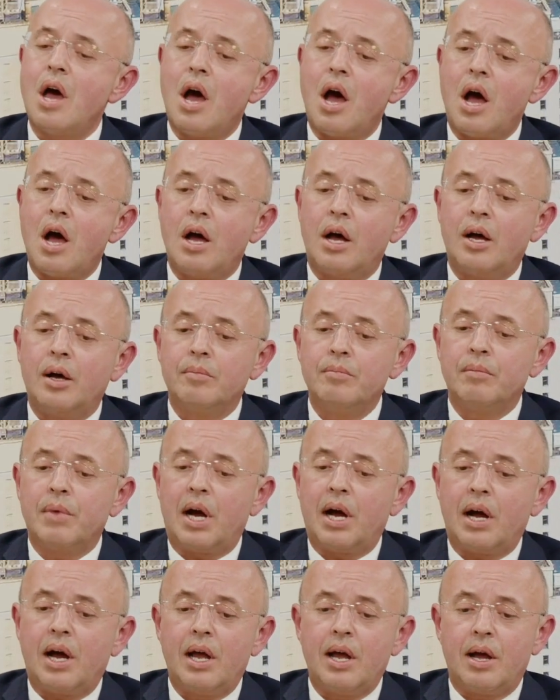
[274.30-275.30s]
Um,
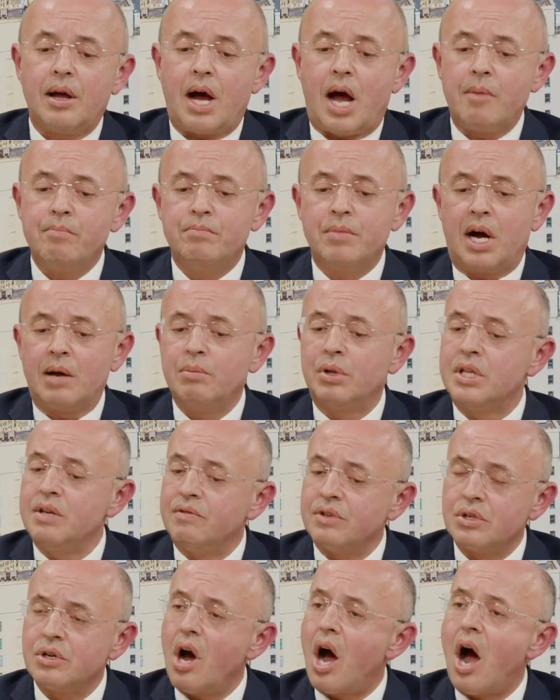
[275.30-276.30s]
I, I, I,
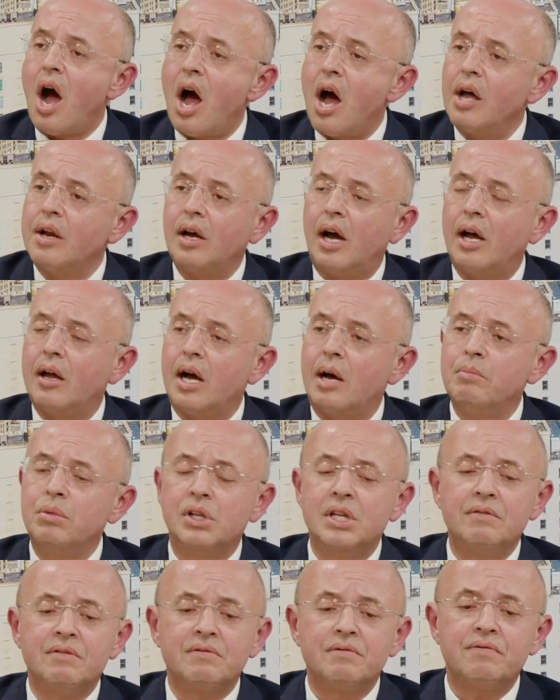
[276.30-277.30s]
believe in God, I, I,
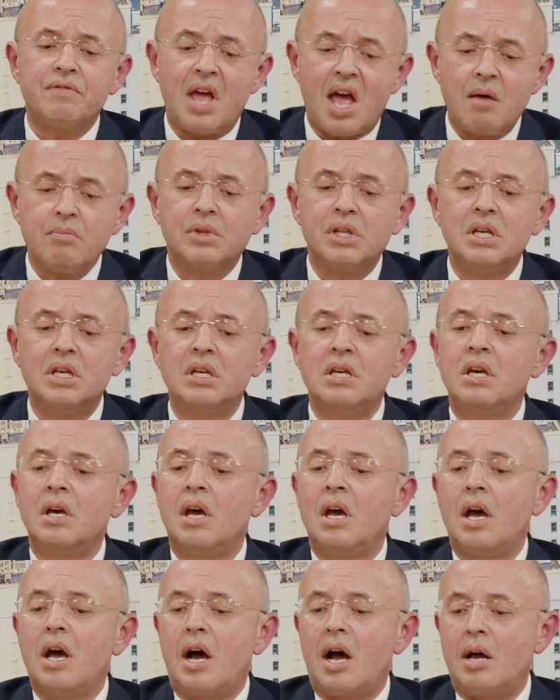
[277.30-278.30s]
believe in family,
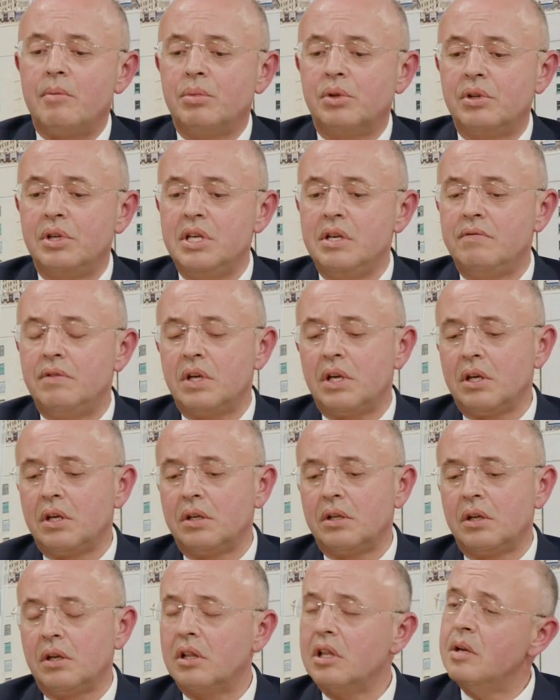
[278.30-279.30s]
I believe
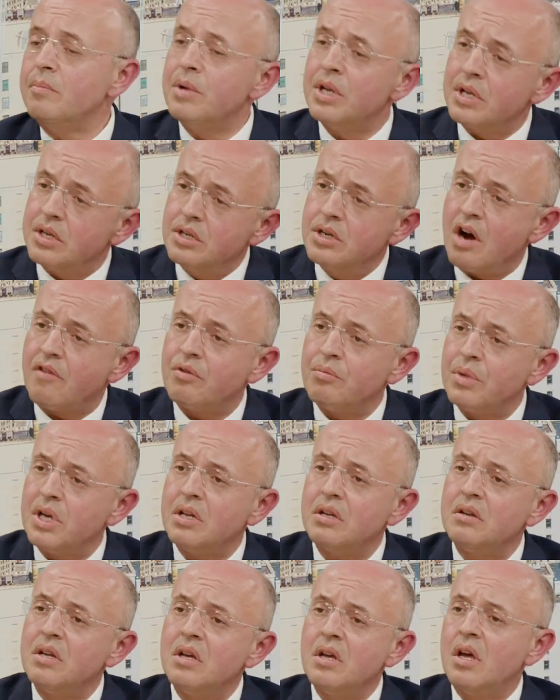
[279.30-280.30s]
in limited
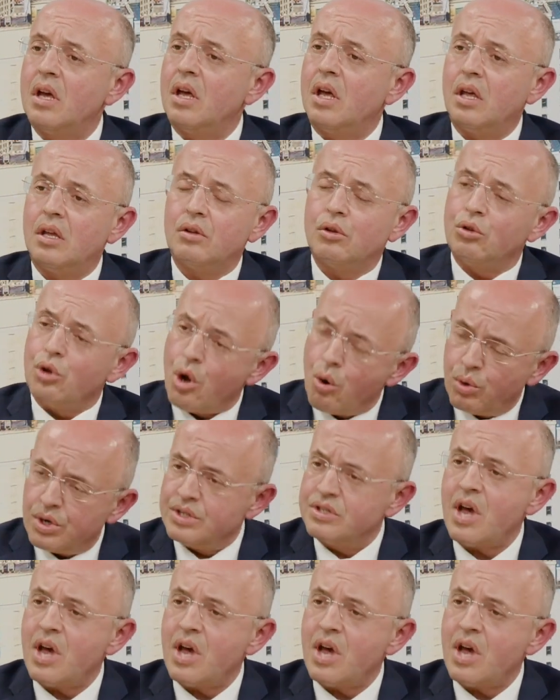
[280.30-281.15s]
government, in lower